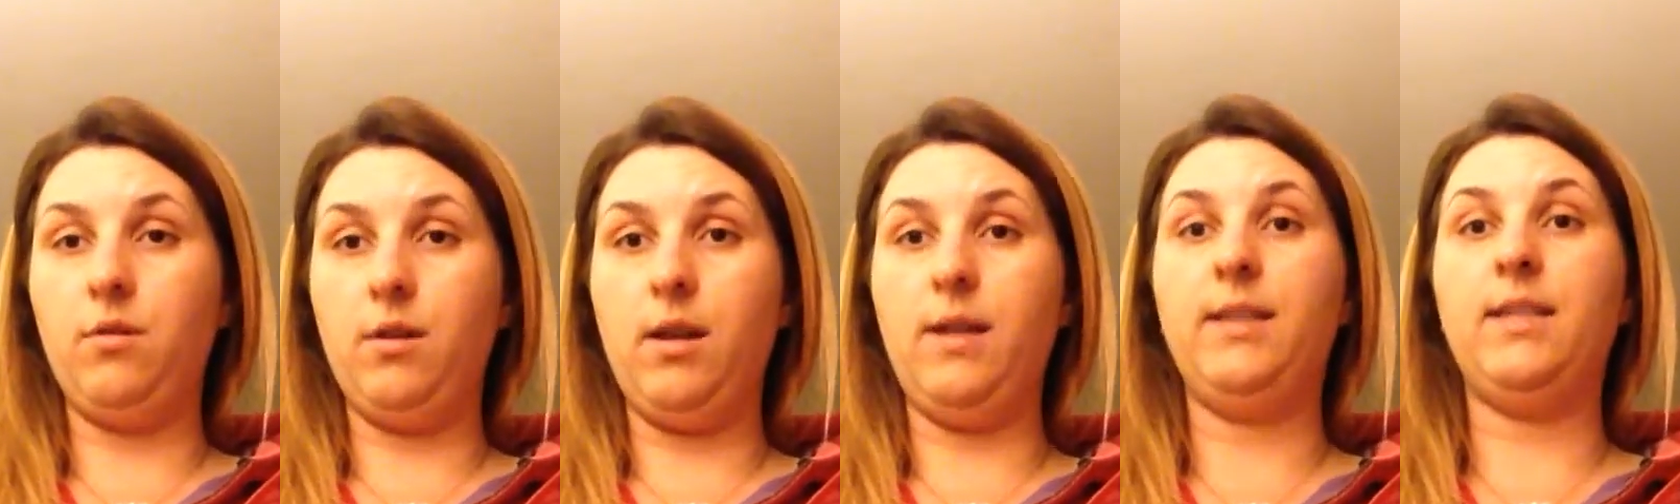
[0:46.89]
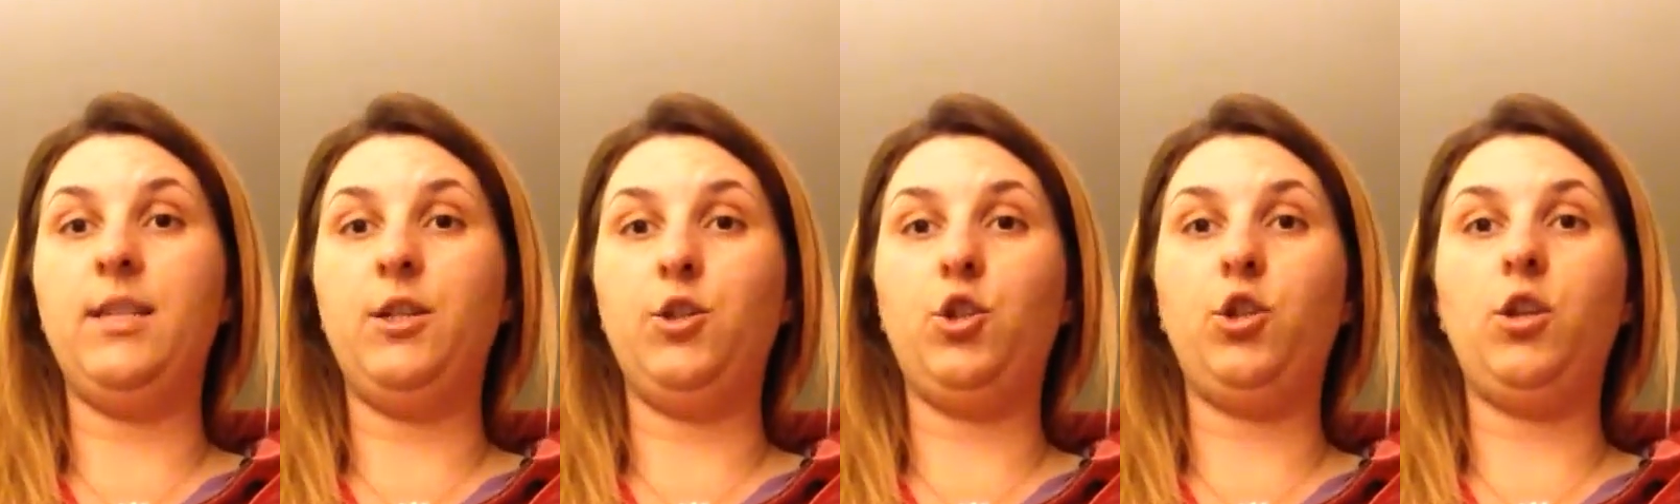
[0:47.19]

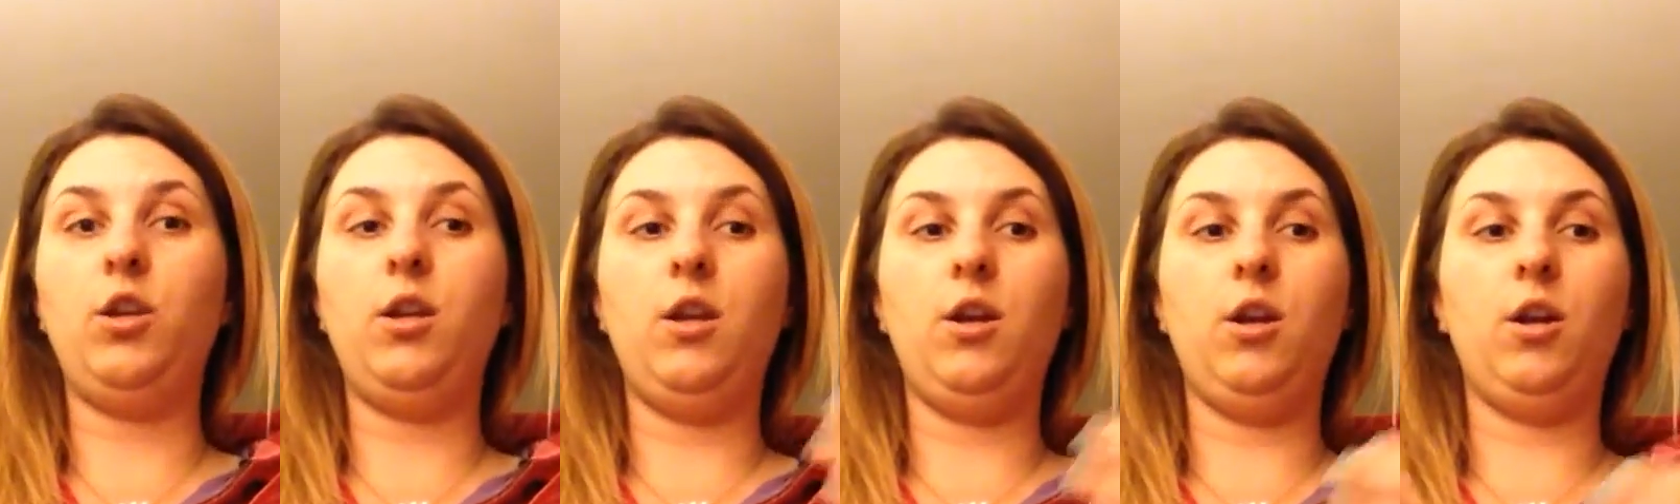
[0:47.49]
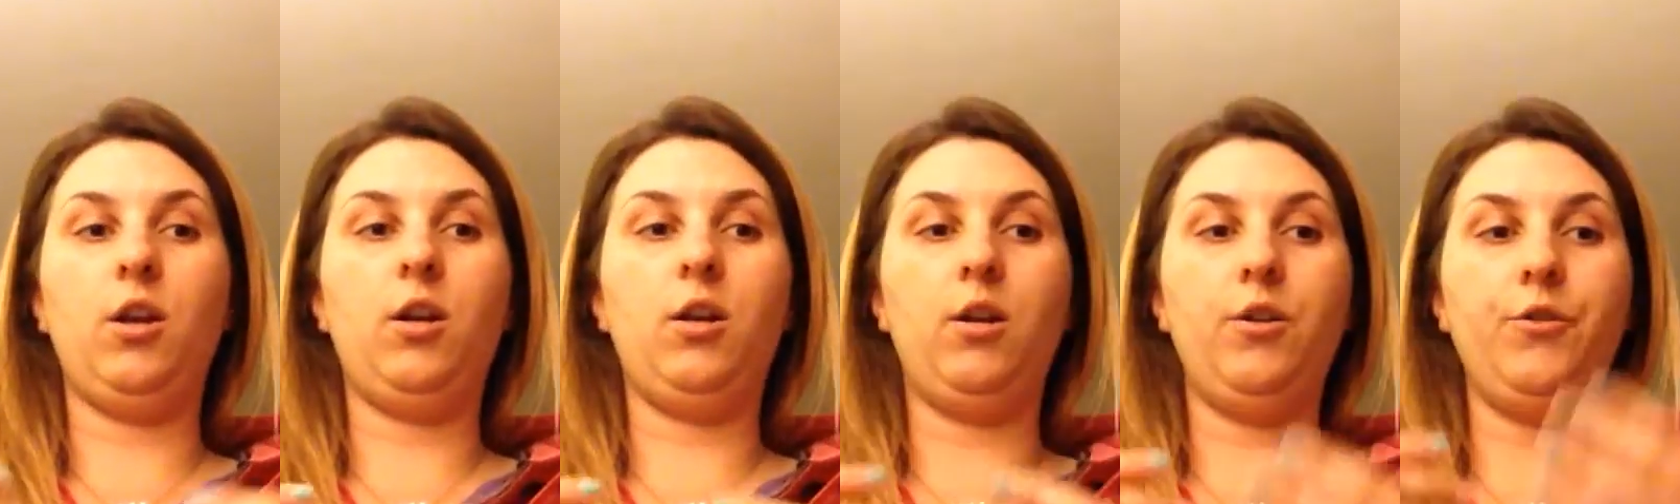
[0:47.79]

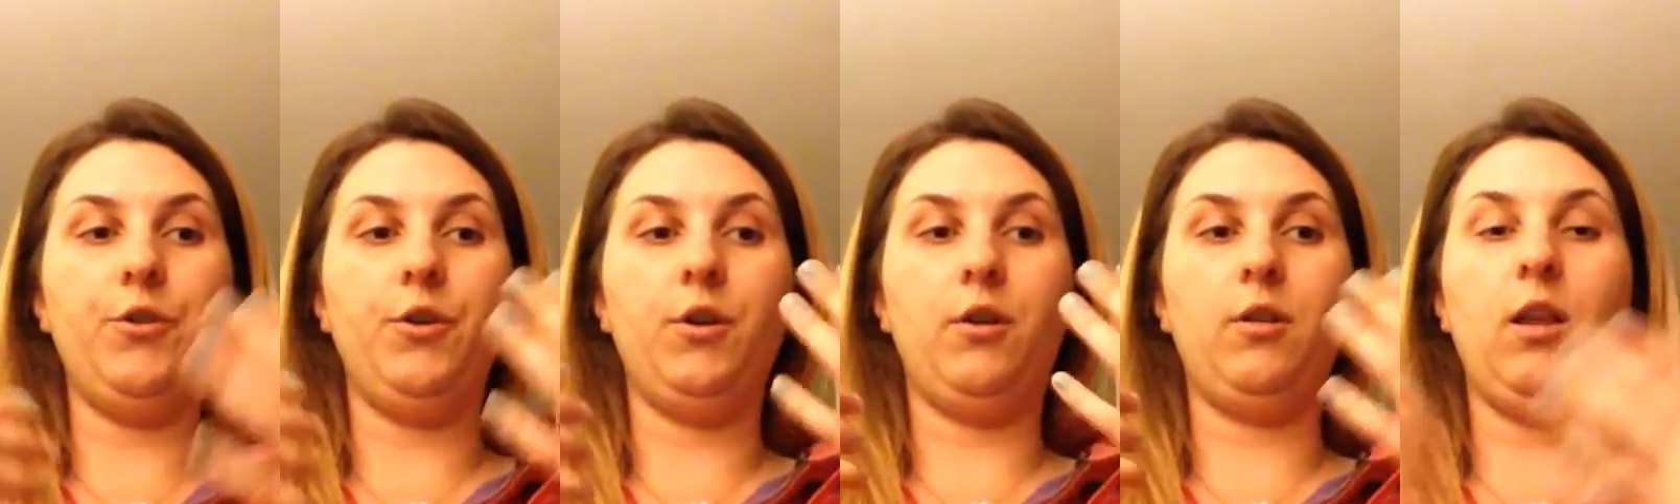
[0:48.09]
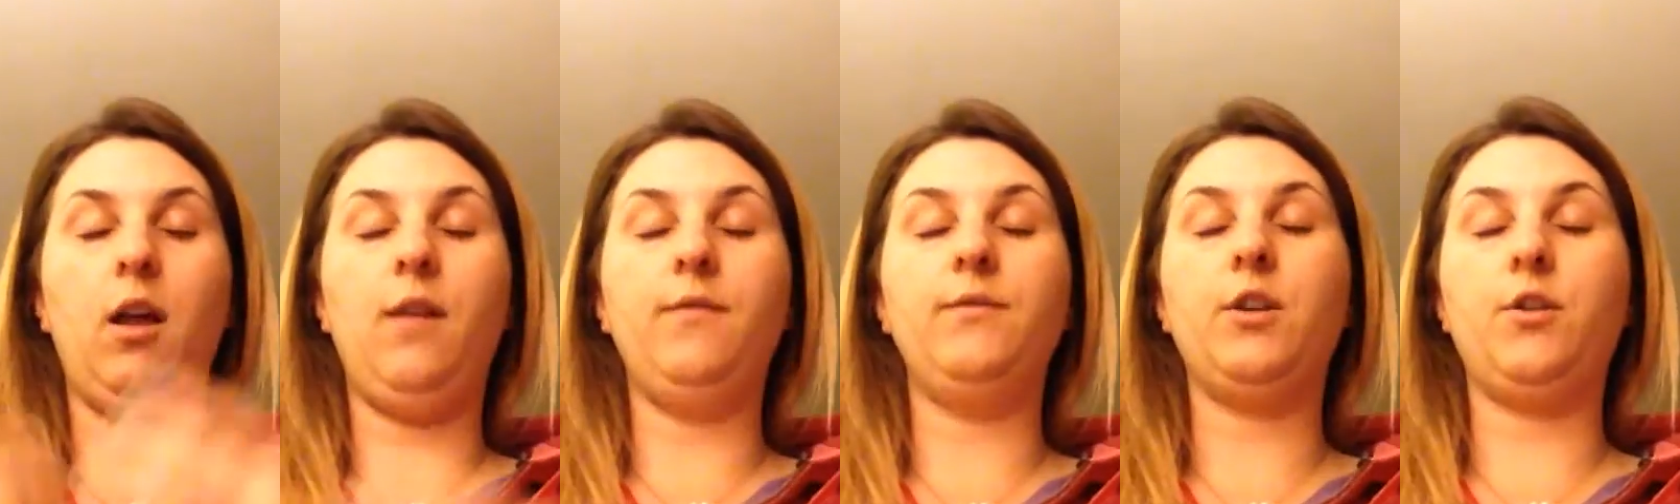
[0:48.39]
essentially your
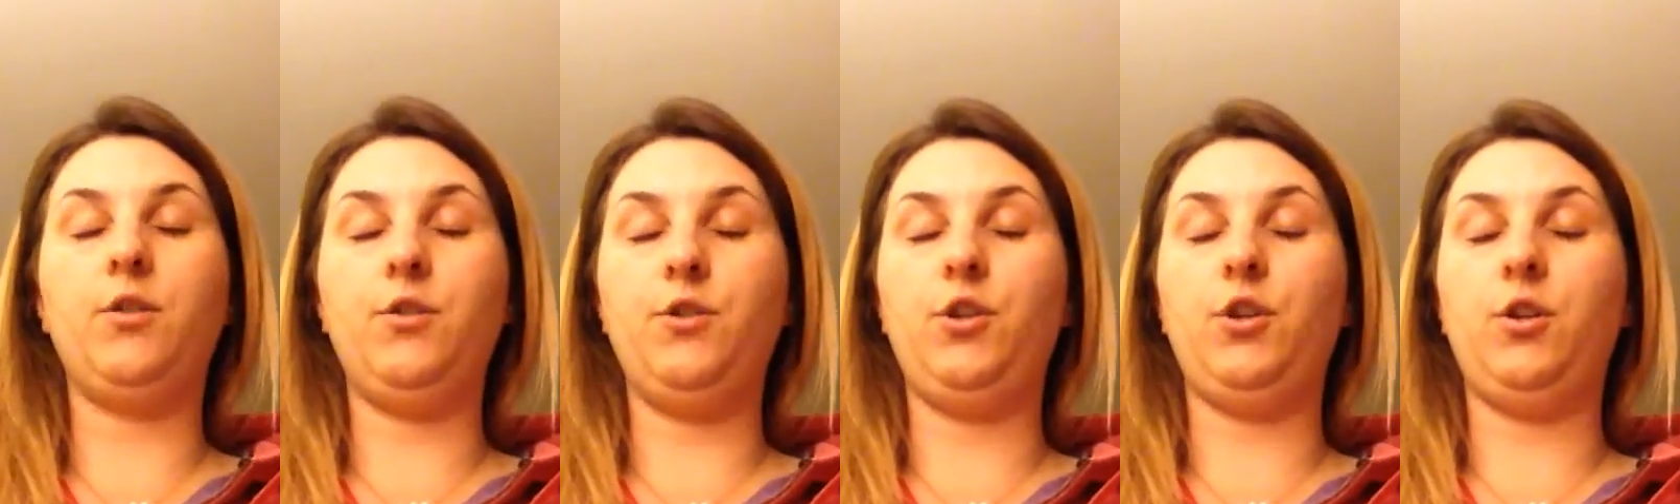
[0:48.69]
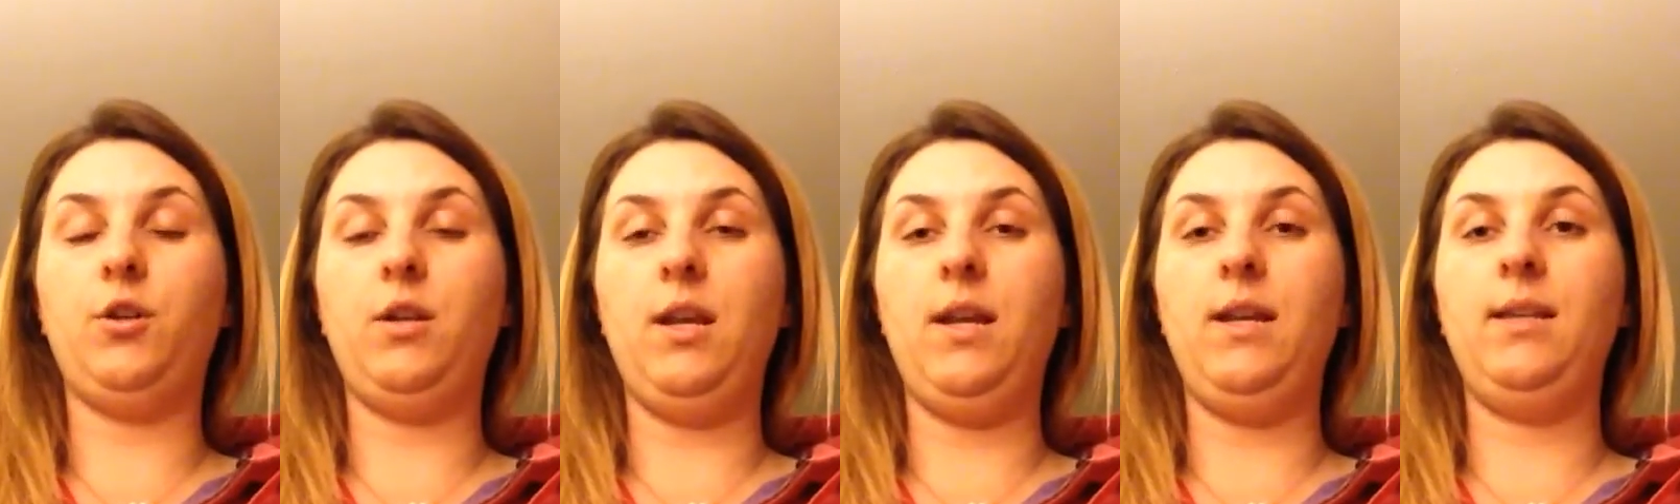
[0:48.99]
gloves are the
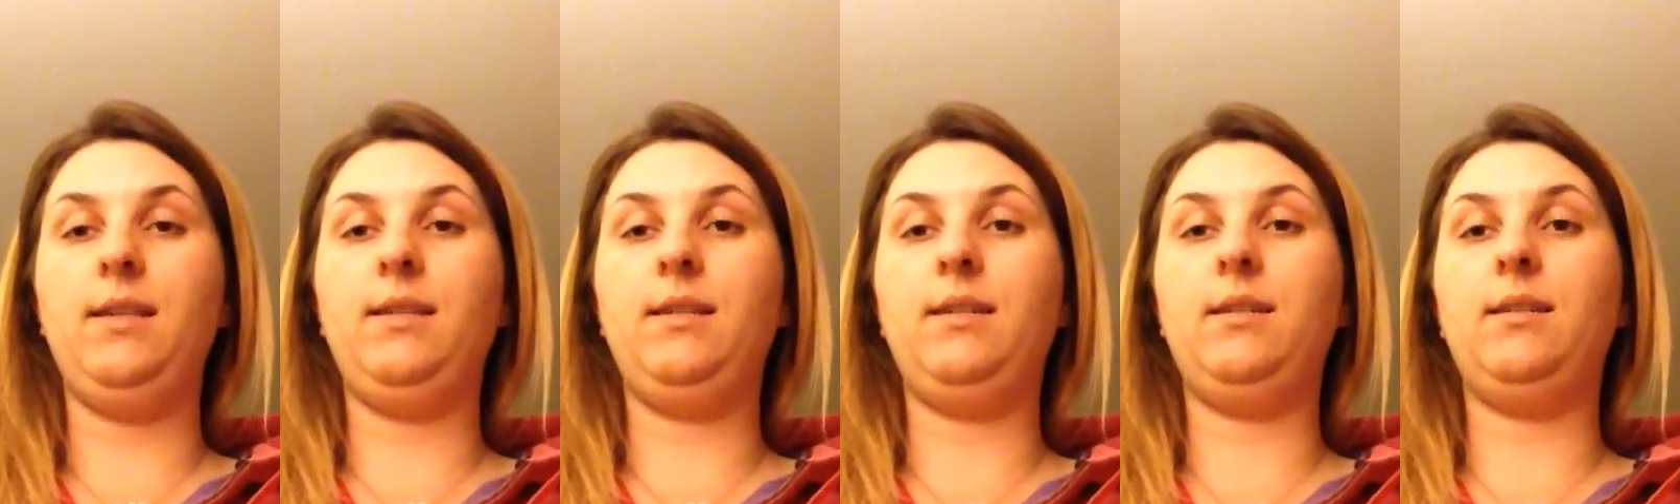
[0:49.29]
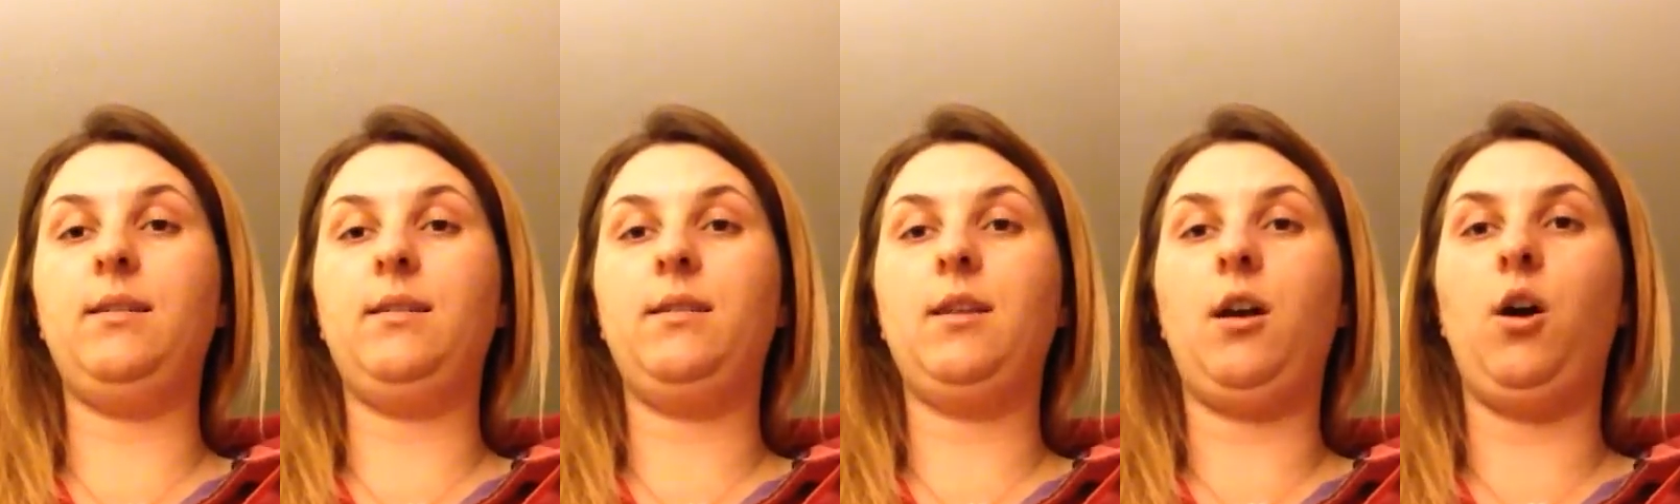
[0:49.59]

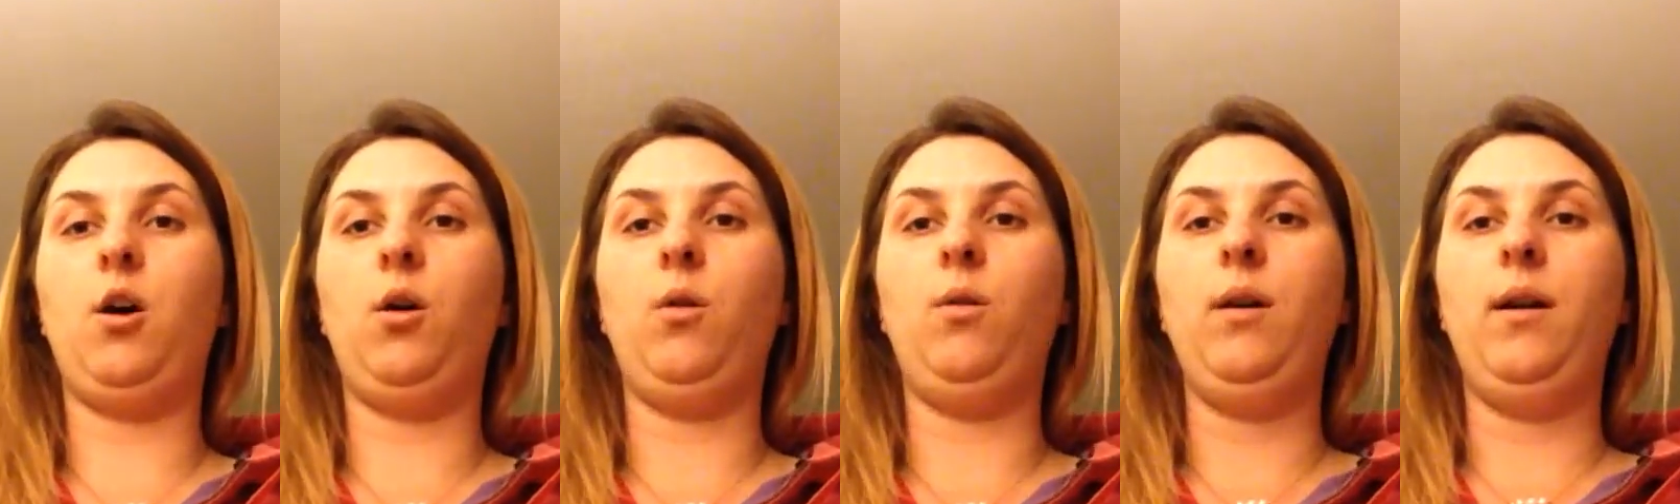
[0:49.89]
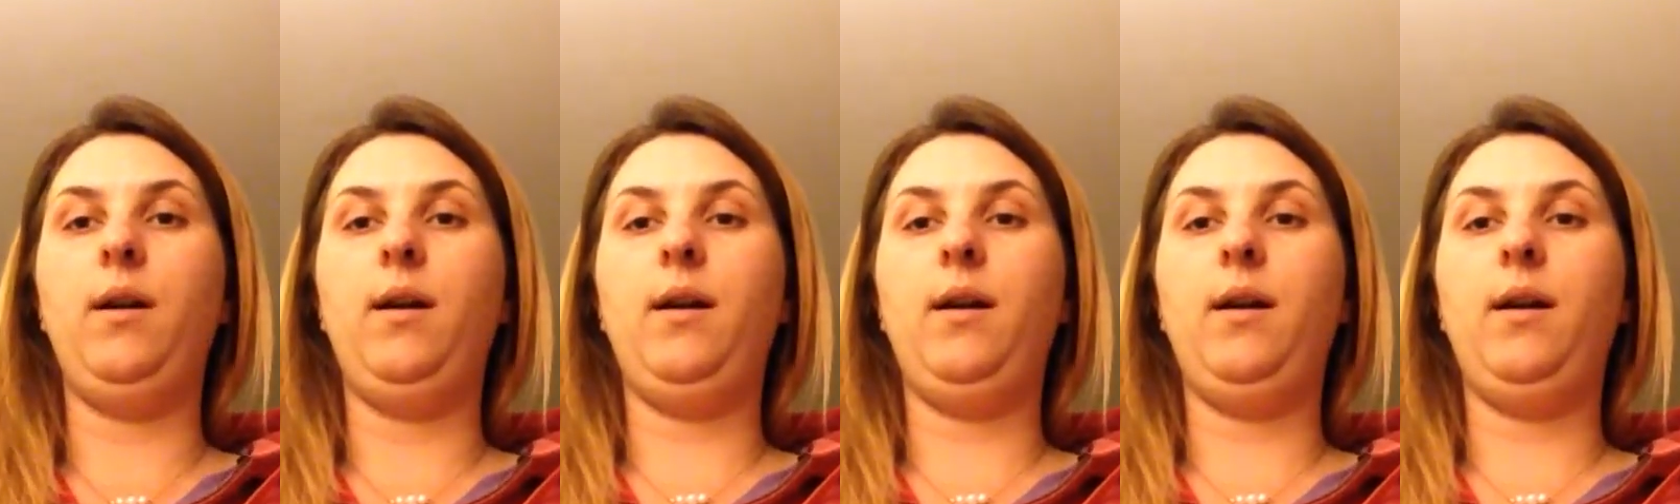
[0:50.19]
dirtiest, so